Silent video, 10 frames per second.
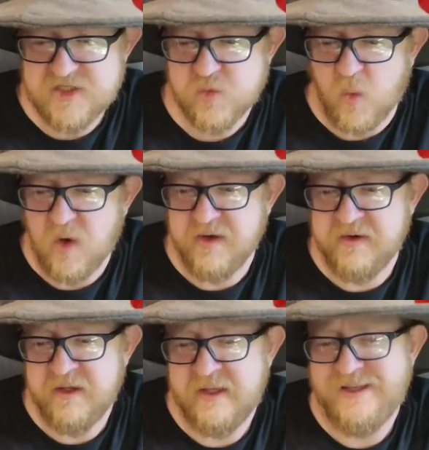Each
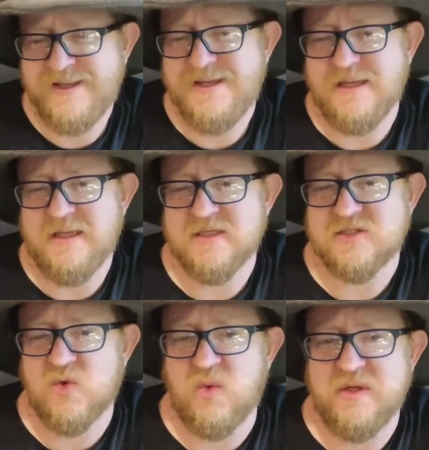one is
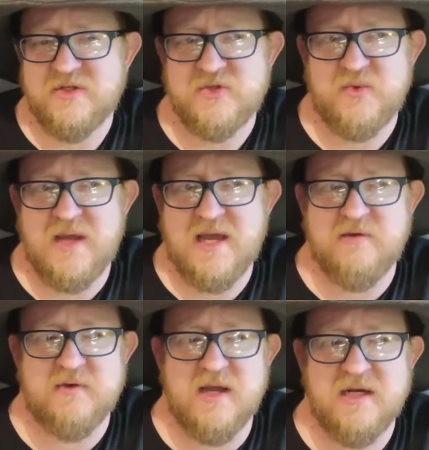going to
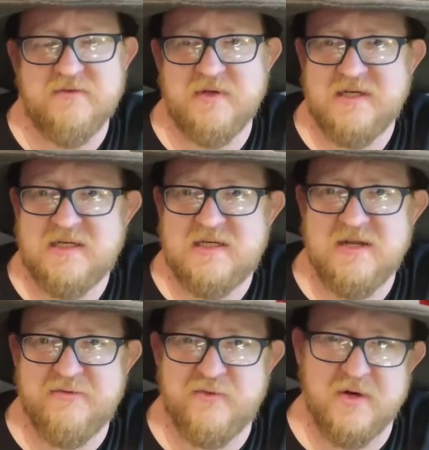have kind of a
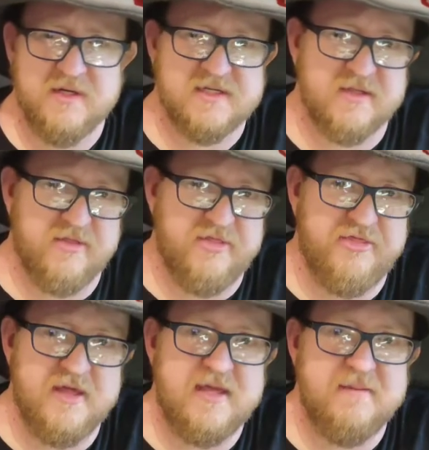different
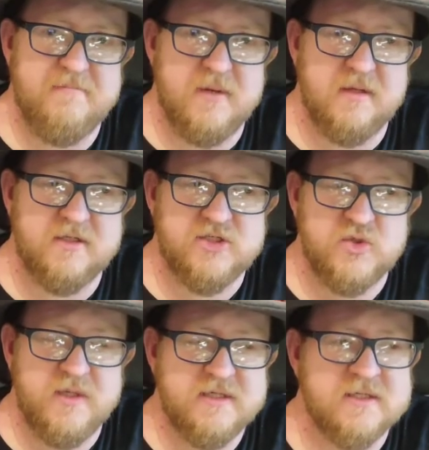theme
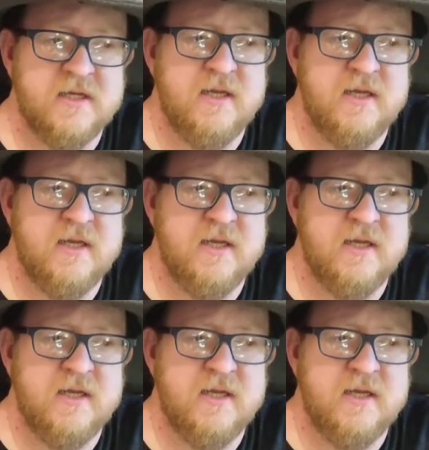to it.